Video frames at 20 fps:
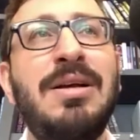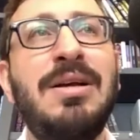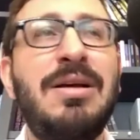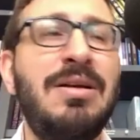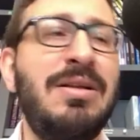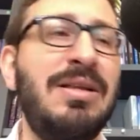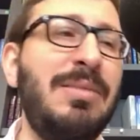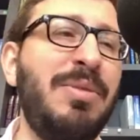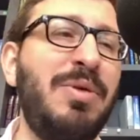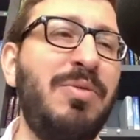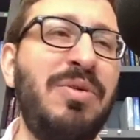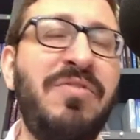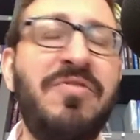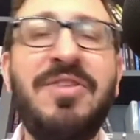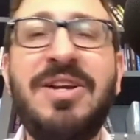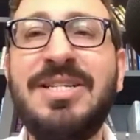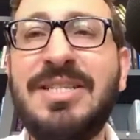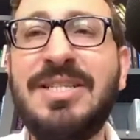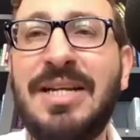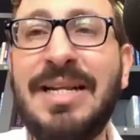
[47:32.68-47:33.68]
Let me
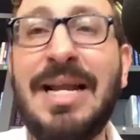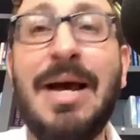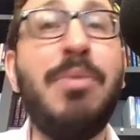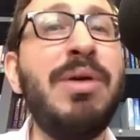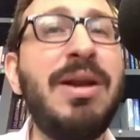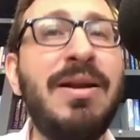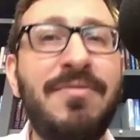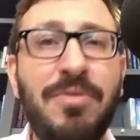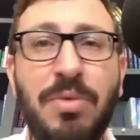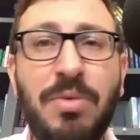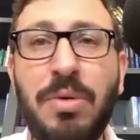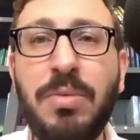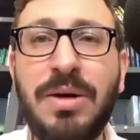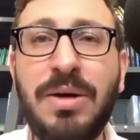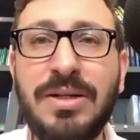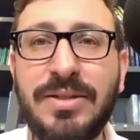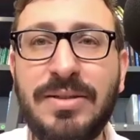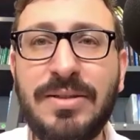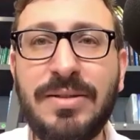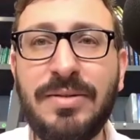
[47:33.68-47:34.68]
rephrase that. Not whatever we
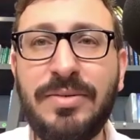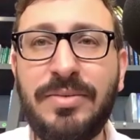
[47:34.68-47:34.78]
want.